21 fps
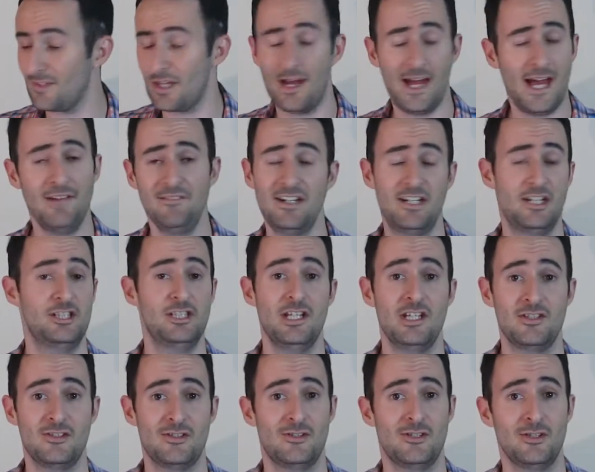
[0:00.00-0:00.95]
I haven't had a
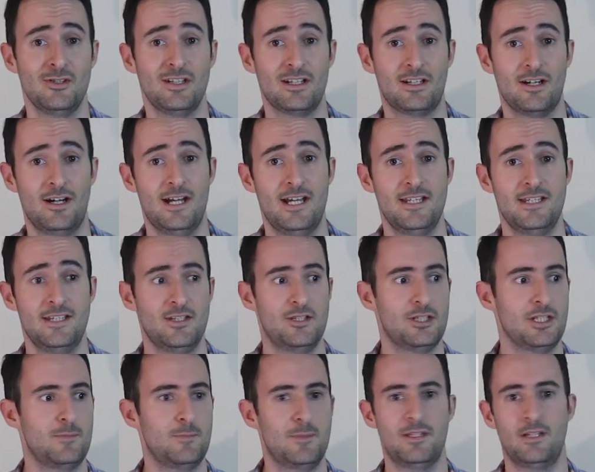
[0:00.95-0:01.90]
chance to do it, guys. It's
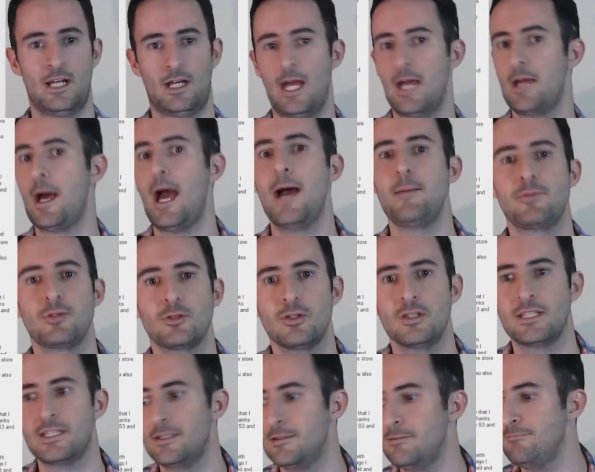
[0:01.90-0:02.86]
just been an
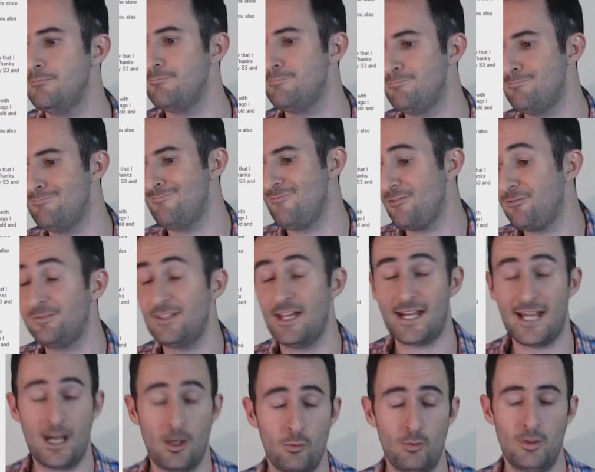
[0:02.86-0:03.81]
absolutely
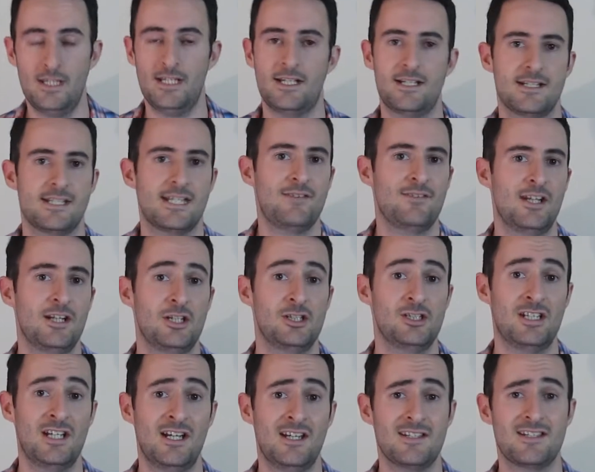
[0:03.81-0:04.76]
flat-out week. I just haven't had a
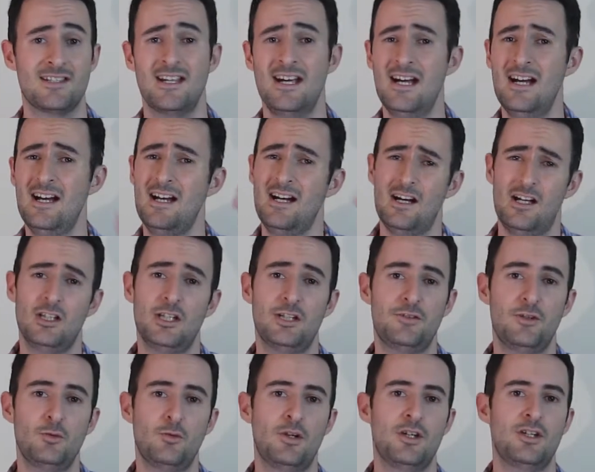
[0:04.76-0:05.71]
chance. A lot of
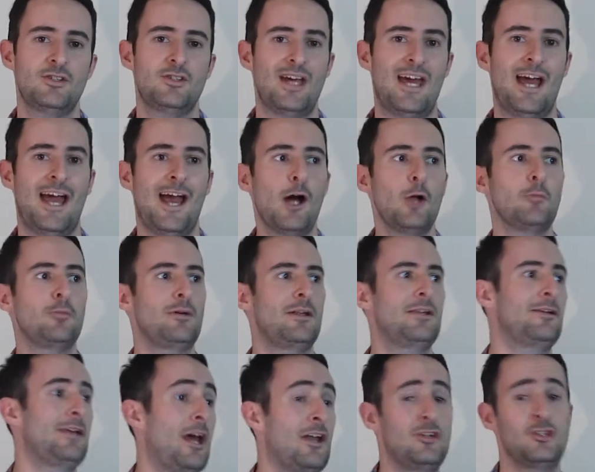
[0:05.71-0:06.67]
you wanted to help
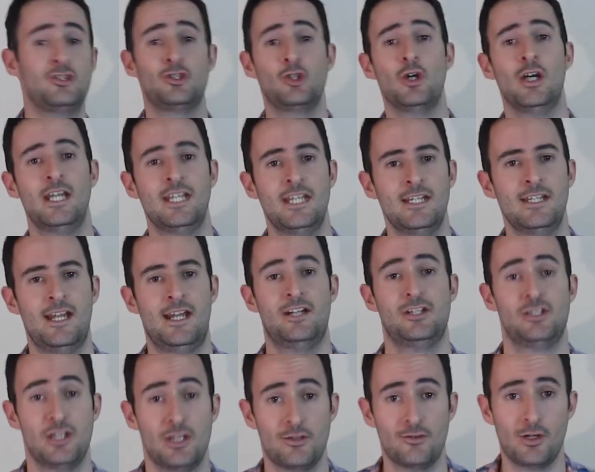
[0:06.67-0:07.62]
and join in and
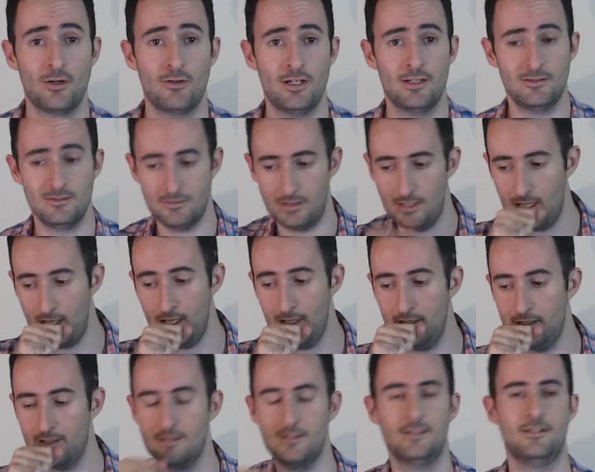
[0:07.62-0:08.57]
actually throw
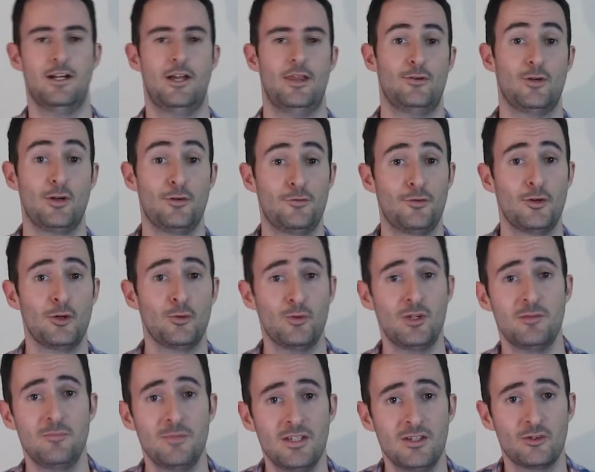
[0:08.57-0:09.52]
a phone
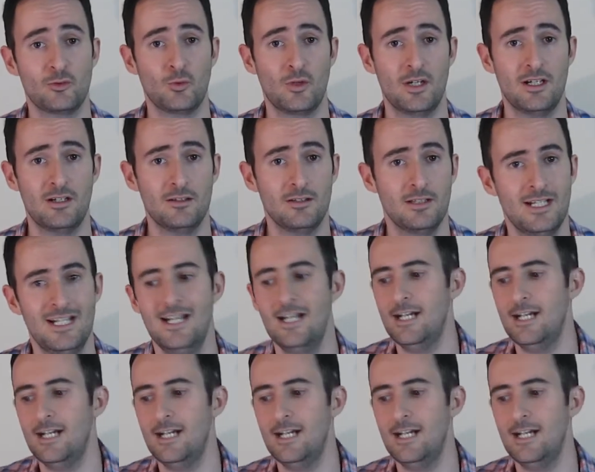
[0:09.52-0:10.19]
with me as well.